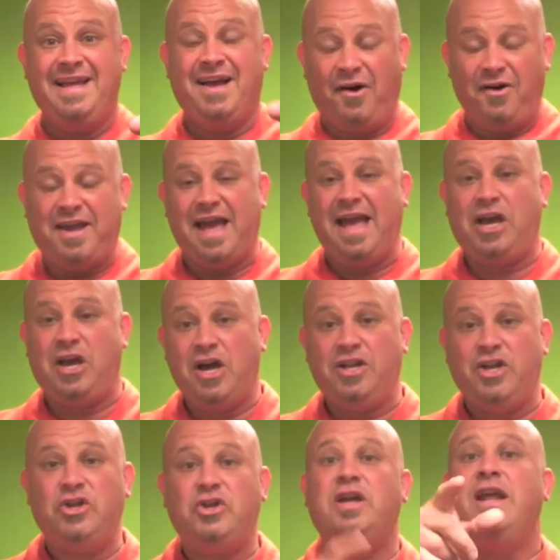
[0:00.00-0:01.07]
Okay,
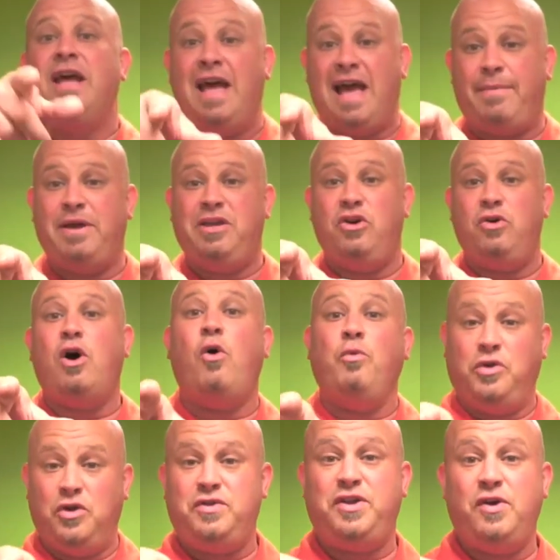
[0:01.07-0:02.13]
good. How about you? Oh,
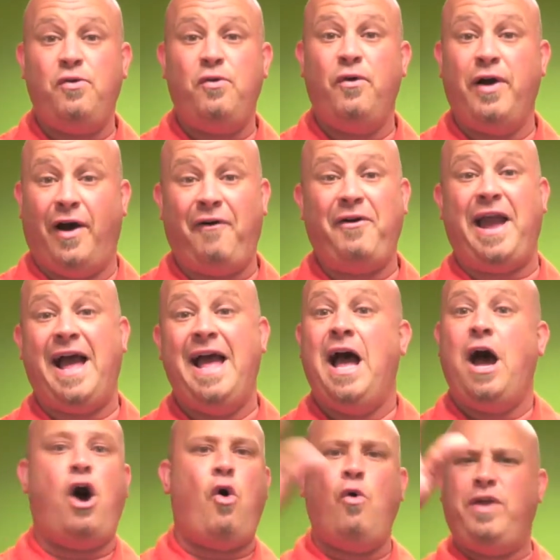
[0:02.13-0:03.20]
you too?
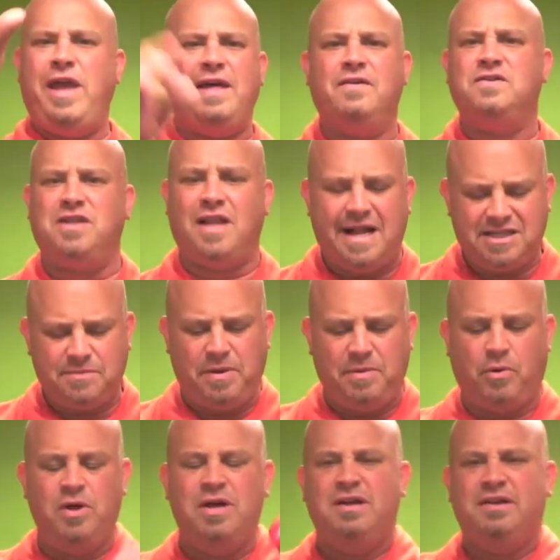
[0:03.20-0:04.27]
Oh, yeah, there's lots of
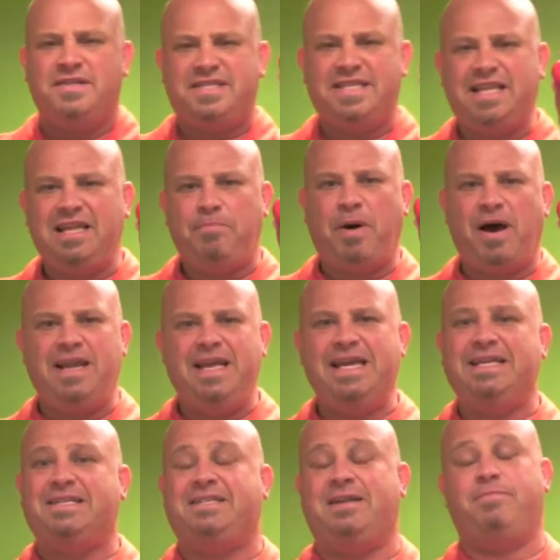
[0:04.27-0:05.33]
people. Silly Putty
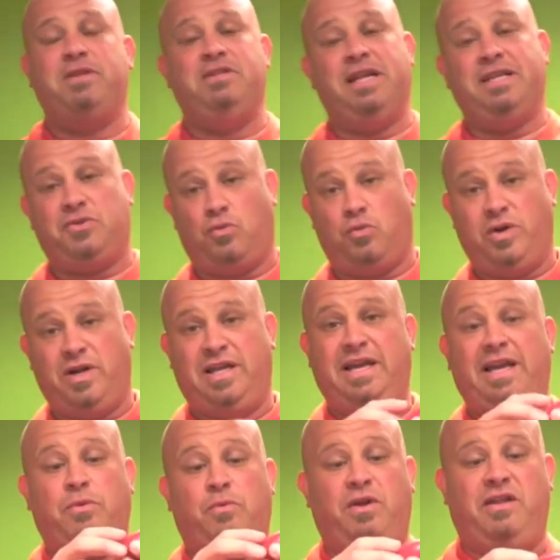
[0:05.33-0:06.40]
is something that's
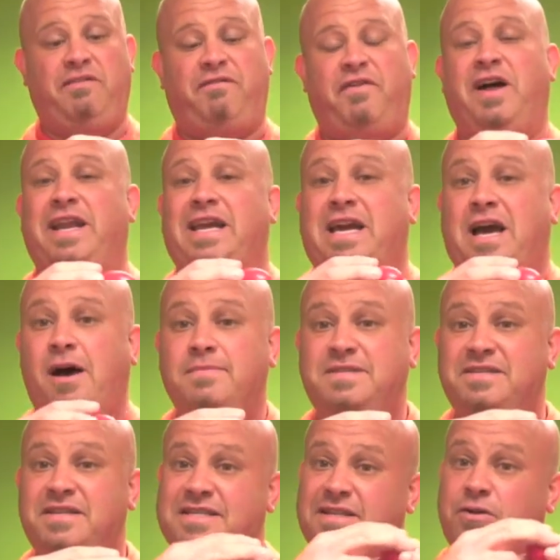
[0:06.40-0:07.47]
really, really fun. It comes
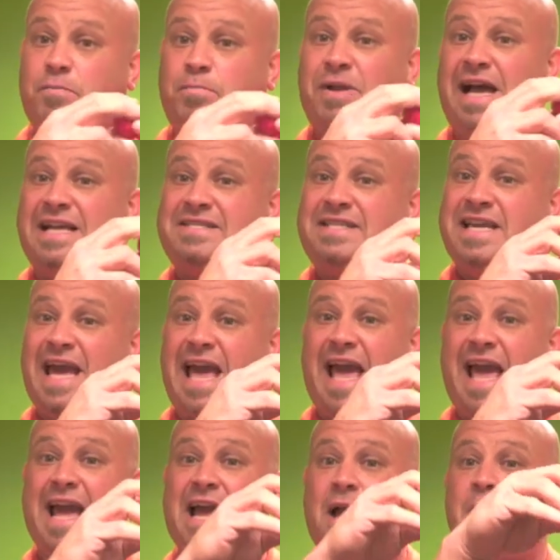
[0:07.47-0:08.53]
in this little plastic egg,